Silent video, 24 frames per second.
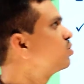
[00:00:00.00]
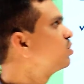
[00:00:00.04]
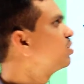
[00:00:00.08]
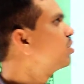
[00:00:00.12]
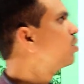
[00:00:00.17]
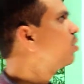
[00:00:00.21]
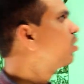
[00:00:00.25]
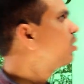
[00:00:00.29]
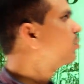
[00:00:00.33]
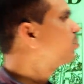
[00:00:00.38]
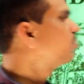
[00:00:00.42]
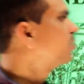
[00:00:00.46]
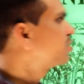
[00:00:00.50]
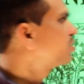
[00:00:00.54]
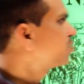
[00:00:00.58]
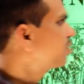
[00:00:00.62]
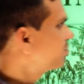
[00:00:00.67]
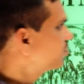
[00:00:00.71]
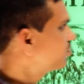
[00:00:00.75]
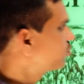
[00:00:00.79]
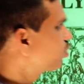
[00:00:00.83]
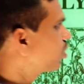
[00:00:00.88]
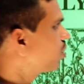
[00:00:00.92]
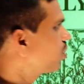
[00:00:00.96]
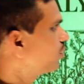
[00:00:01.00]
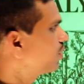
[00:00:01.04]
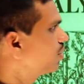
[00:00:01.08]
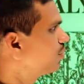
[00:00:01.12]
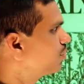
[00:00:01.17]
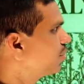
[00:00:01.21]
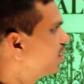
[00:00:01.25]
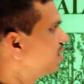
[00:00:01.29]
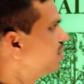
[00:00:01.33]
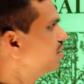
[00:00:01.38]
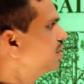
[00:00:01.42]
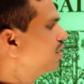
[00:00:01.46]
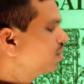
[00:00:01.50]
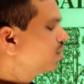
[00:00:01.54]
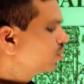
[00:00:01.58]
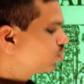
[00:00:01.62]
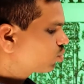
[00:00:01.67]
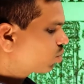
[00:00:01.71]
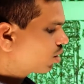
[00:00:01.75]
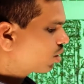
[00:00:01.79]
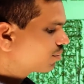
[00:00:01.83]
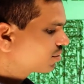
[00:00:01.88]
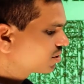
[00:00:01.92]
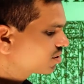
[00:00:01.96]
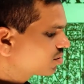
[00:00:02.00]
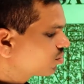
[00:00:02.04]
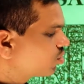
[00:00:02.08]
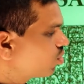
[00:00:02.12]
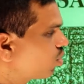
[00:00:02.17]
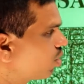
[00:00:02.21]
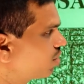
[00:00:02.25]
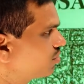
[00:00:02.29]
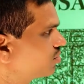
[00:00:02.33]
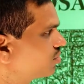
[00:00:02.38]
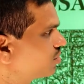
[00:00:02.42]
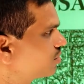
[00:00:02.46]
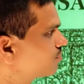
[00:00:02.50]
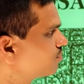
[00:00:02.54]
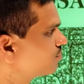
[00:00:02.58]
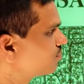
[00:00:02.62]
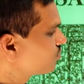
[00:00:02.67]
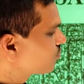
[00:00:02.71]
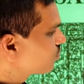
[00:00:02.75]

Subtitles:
development of novel by Thomas Lodge.